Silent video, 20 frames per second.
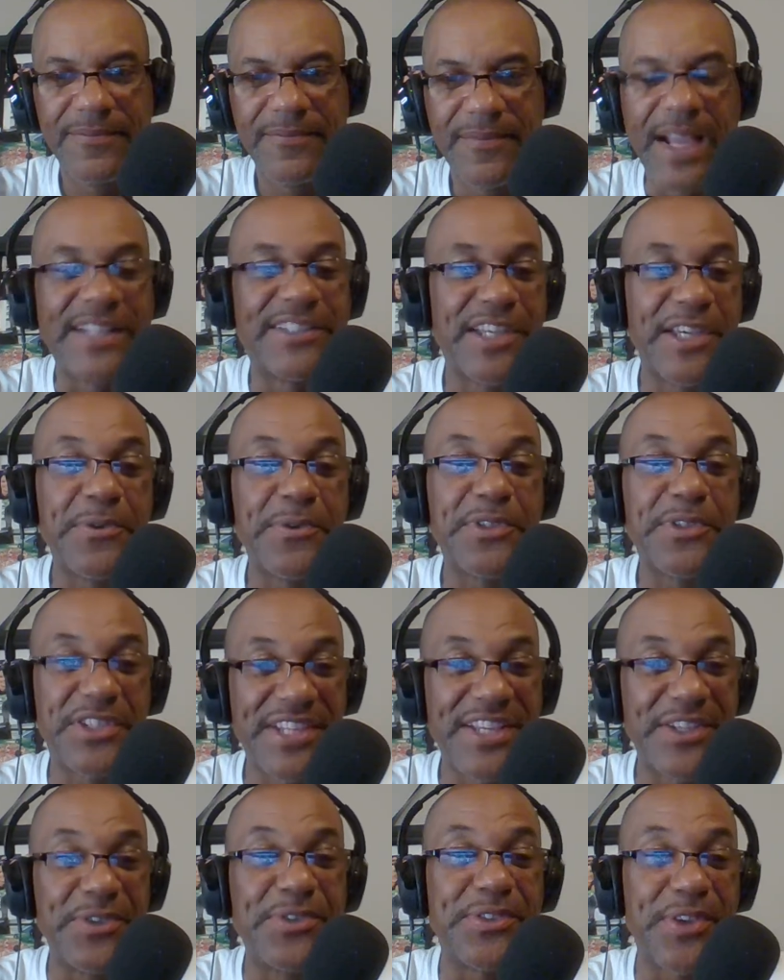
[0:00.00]
I tell you what you
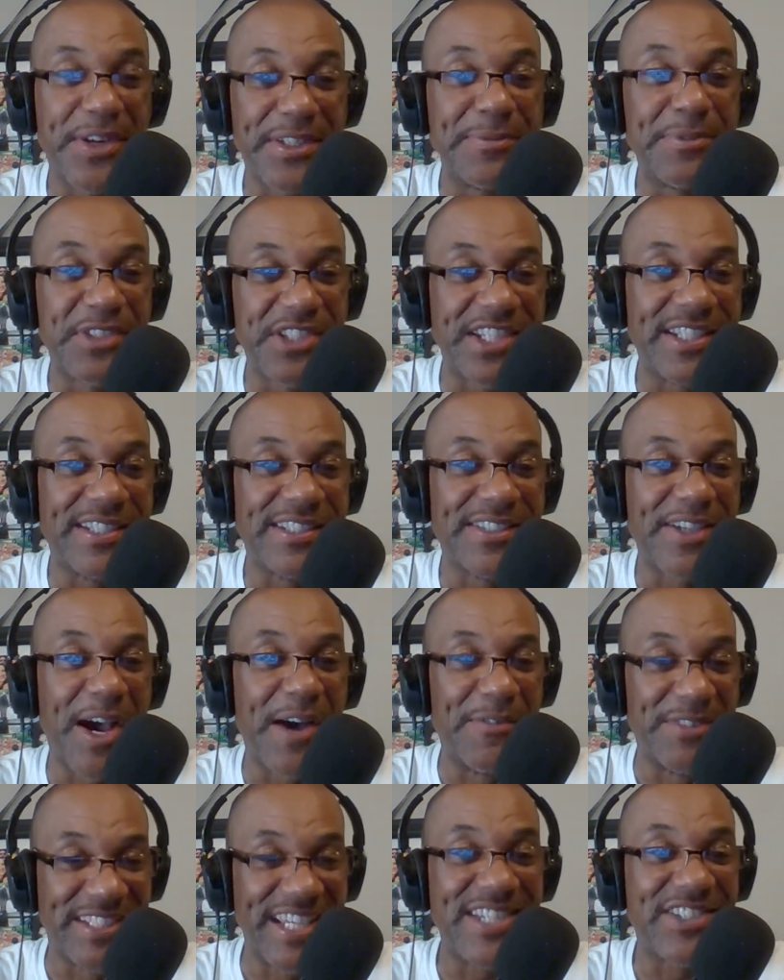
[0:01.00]
did. You started some shit in this
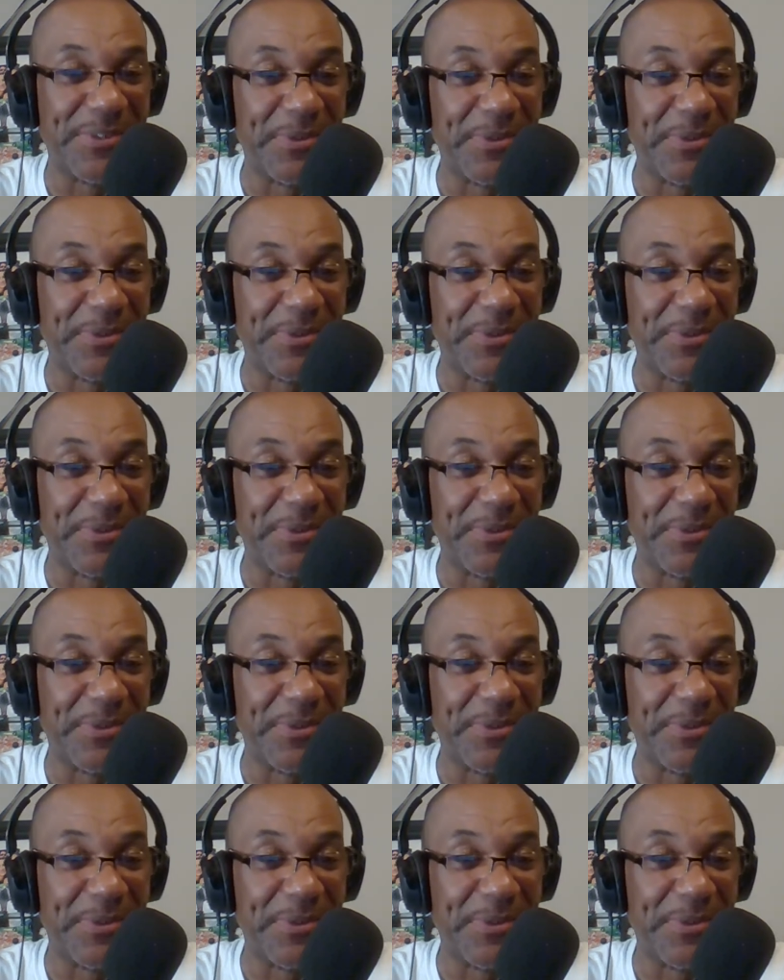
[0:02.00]
conversation.